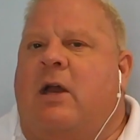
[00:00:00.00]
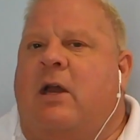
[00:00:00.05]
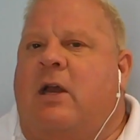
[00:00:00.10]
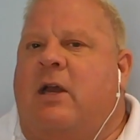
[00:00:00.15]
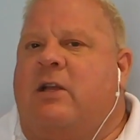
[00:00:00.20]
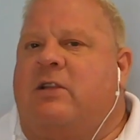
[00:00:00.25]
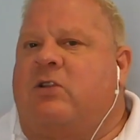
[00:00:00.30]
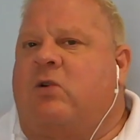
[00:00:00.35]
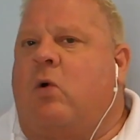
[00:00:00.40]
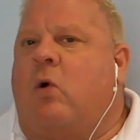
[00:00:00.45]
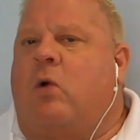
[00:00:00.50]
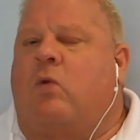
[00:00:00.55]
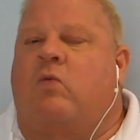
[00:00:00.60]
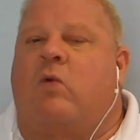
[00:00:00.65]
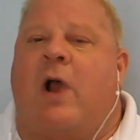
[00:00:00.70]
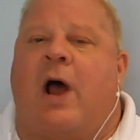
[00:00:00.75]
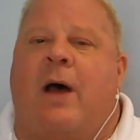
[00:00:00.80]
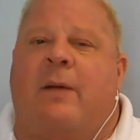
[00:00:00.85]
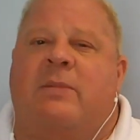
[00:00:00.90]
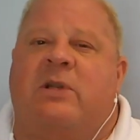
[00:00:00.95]
It's called
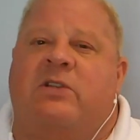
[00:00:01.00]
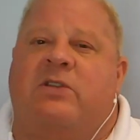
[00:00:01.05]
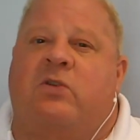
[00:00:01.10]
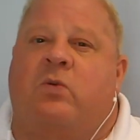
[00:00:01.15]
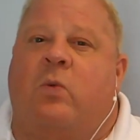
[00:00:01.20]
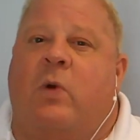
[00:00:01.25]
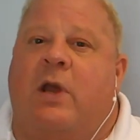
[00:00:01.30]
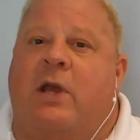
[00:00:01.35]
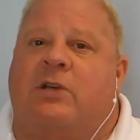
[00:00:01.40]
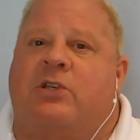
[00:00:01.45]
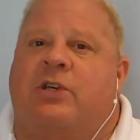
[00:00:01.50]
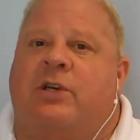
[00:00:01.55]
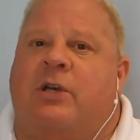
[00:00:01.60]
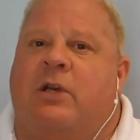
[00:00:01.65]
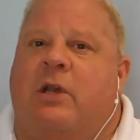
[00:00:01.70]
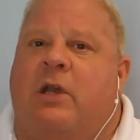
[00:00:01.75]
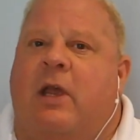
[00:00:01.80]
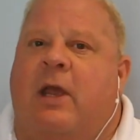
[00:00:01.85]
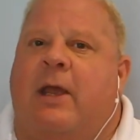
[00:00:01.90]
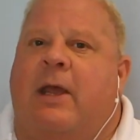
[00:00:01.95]
Robin's Wish,
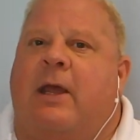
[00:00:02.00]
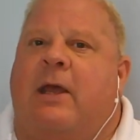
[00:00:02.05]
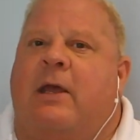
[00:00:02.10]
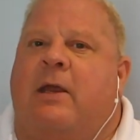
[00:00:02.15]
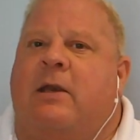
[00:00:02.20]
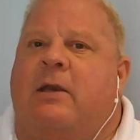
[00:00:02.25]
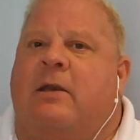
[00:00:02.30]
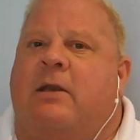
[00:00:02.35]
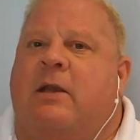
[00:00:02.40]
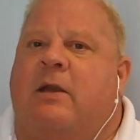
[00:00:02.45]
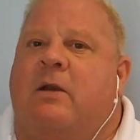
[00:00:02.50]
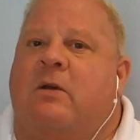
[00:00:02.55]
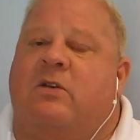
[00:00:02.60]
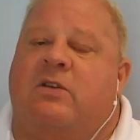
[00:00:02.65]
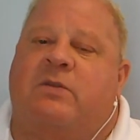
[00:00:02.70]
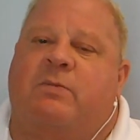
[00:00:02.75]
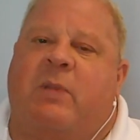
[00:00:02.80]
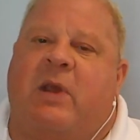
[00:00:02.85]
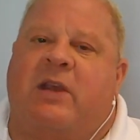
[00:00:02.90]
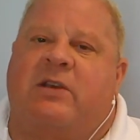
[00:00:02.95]
and it was
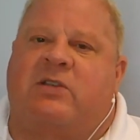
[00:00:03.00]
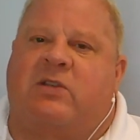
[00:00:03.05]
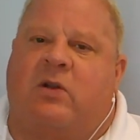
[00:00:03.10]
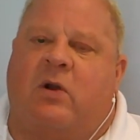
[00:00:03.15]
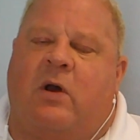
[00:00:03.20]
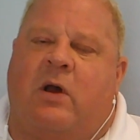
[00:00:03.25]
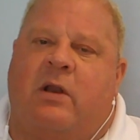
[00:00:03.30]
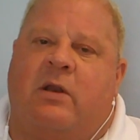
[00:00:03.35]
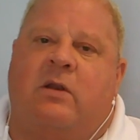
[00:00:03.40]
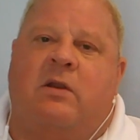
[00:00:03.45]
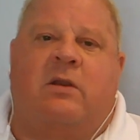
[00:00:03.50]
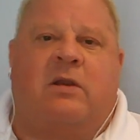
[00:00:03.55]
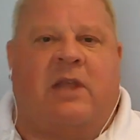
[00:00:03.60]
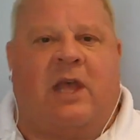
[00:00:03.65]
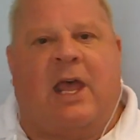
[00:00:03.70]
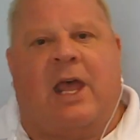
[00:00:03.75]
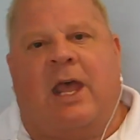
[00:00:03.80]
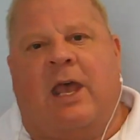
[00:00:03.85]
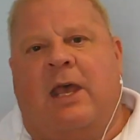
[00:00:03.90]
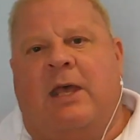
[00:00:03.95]
based on The
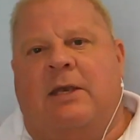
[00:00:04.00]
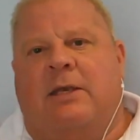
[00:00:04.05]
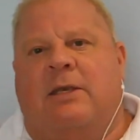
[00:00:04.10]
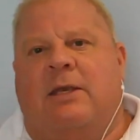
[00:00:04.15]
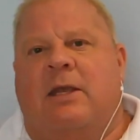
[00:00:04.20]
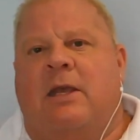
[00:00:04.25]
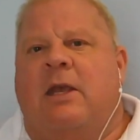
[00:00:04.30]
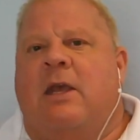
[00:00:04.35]
End.